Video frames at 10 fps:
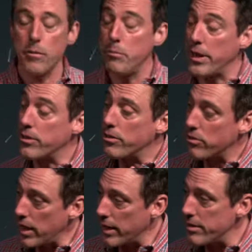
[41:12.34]
But
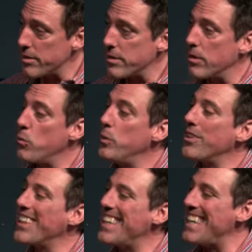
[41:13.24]
Christ
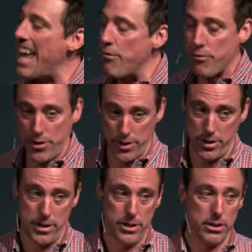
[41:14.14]
will never
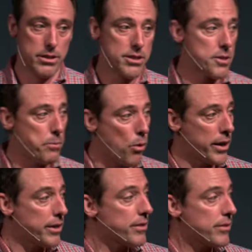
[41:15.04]

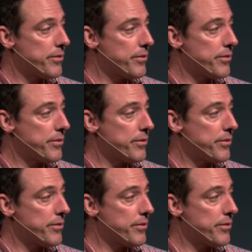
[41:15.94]
disappoint.